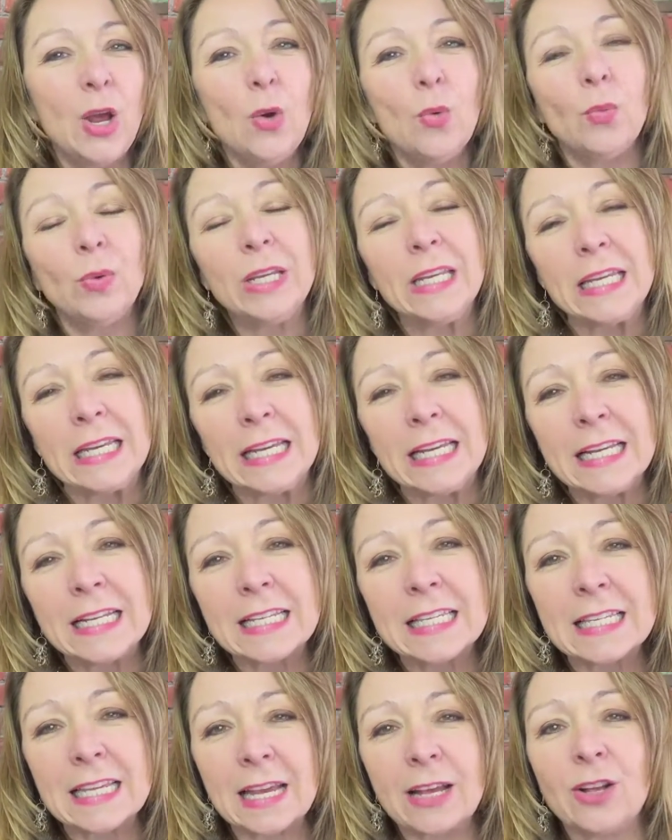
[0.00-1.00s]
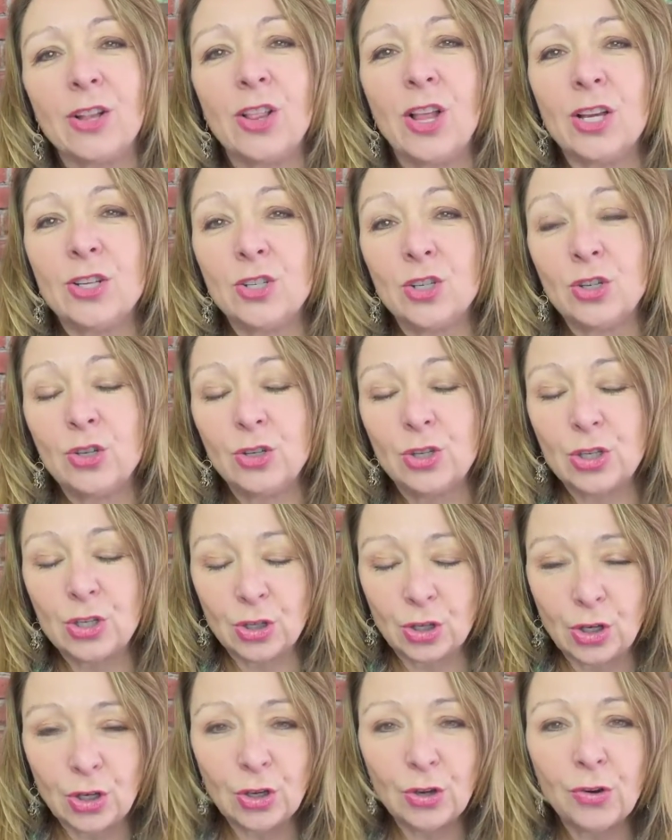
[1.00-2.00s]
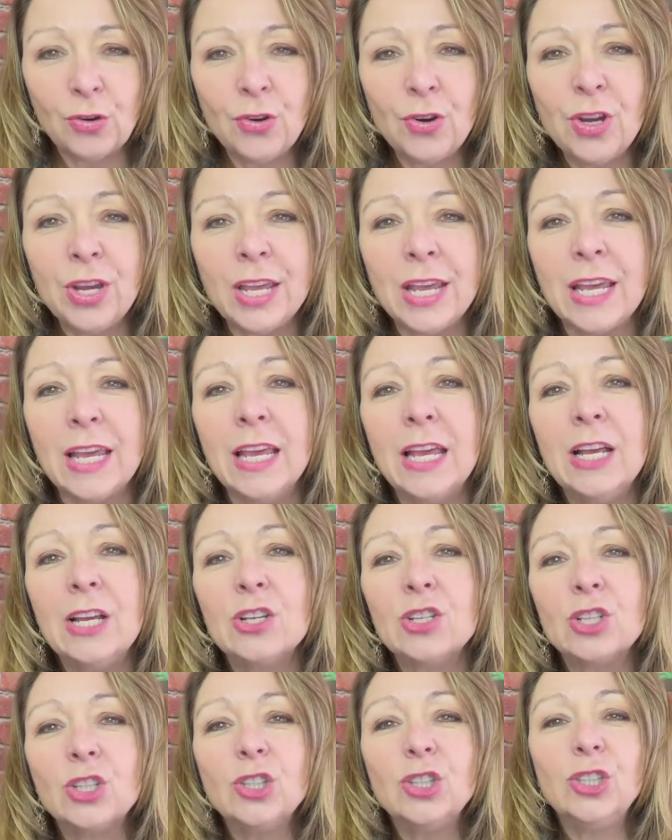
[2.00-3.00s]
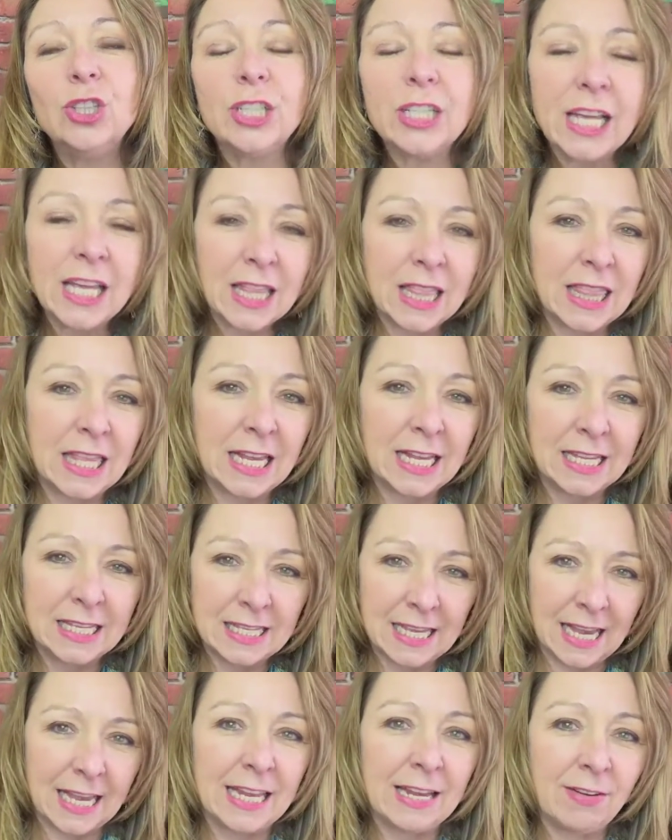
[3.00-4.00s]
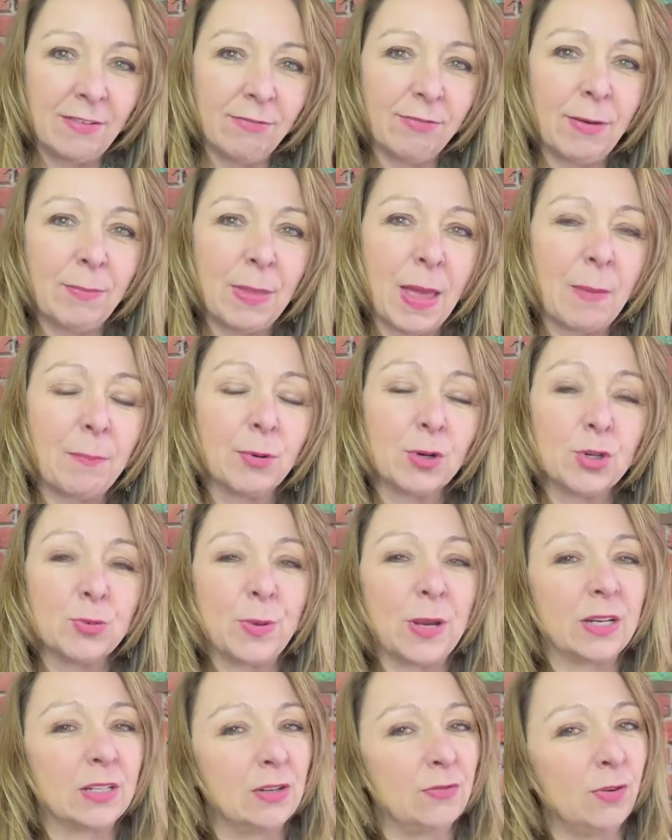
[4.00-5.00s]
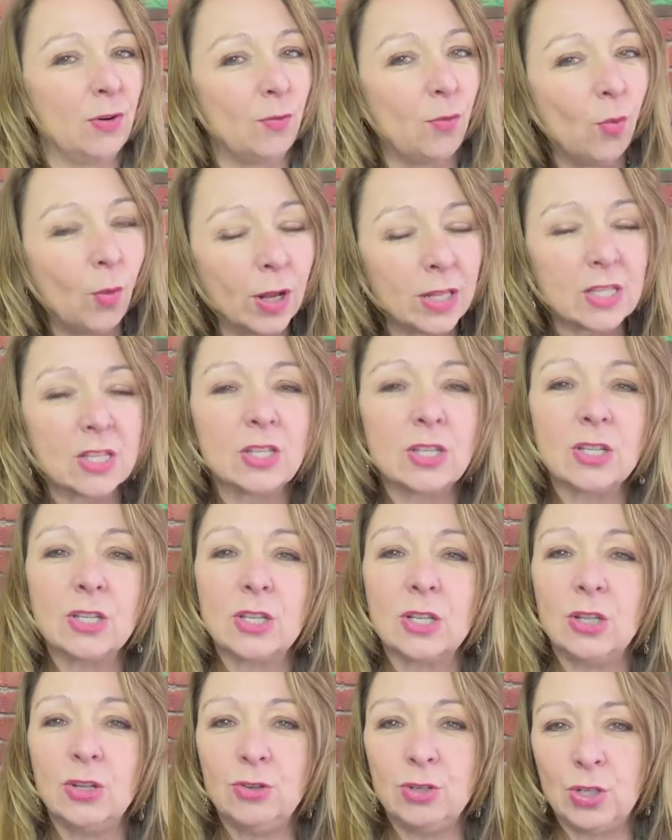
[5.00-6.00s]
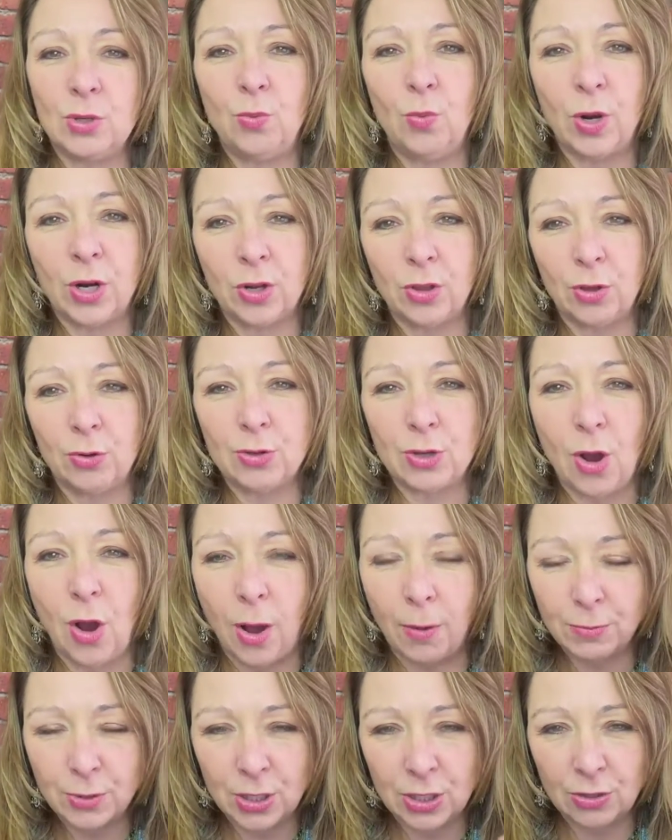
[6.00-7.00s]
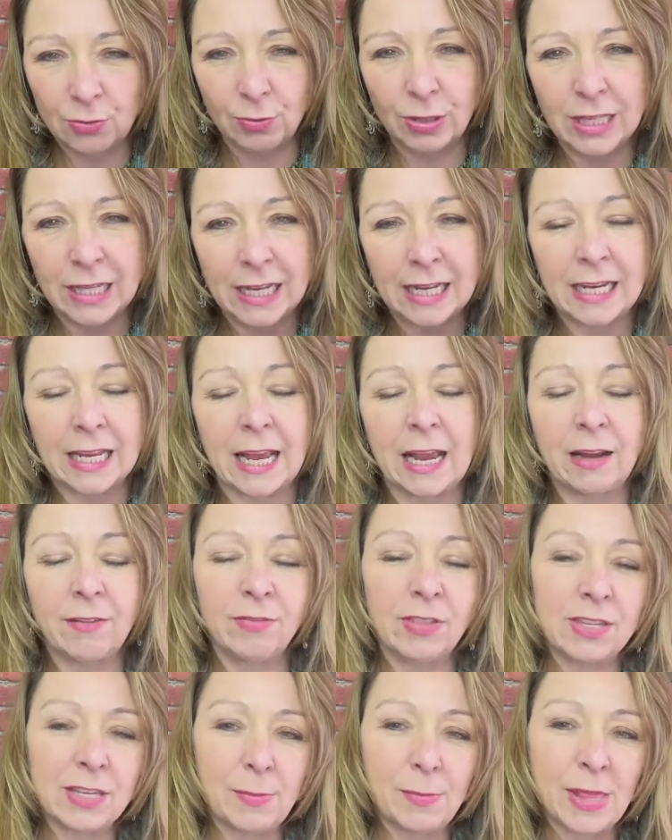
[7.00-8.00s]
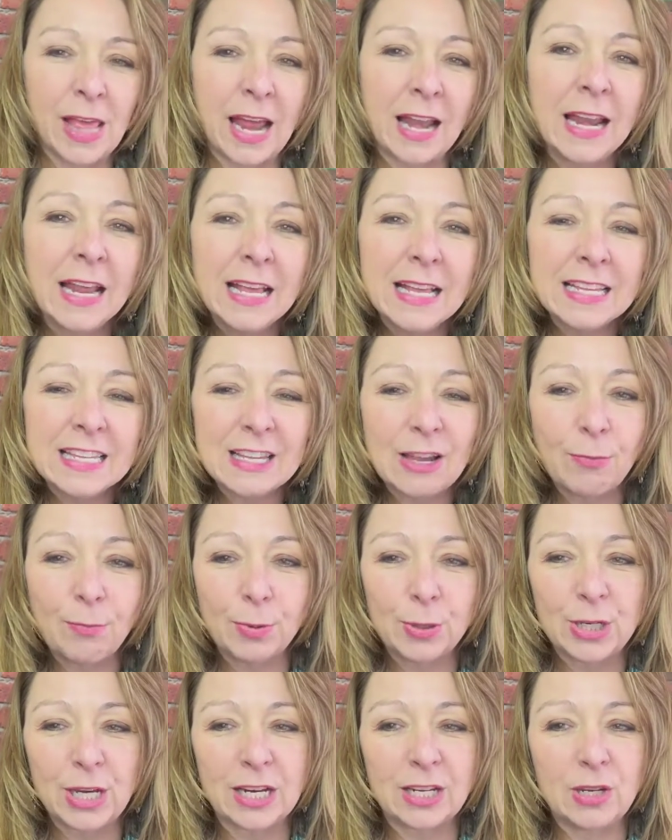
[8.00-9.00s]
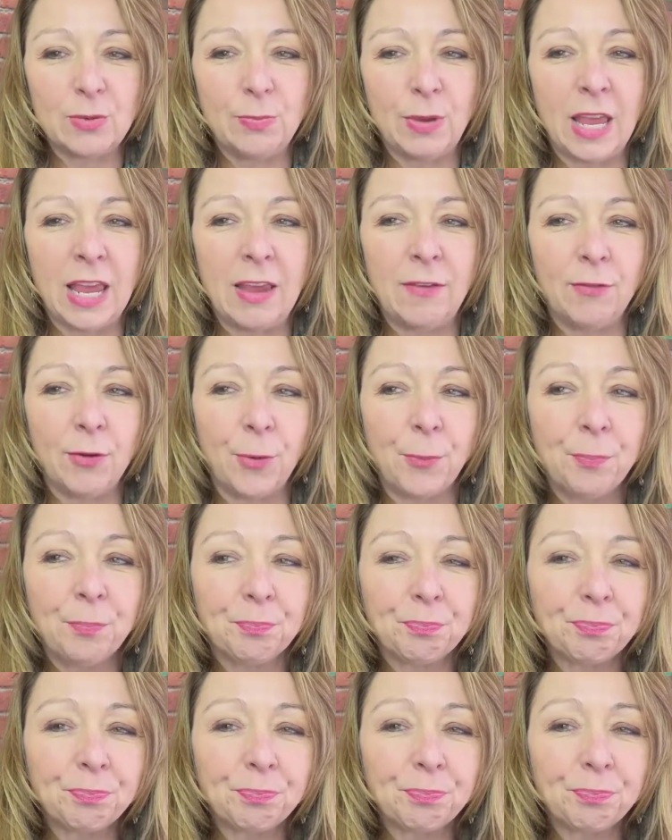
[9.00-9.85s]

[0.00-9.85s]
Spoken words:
We need psychological security to look at things from that perspective of what's the solution, what are those options, really getting out of some of that self-protective behavior.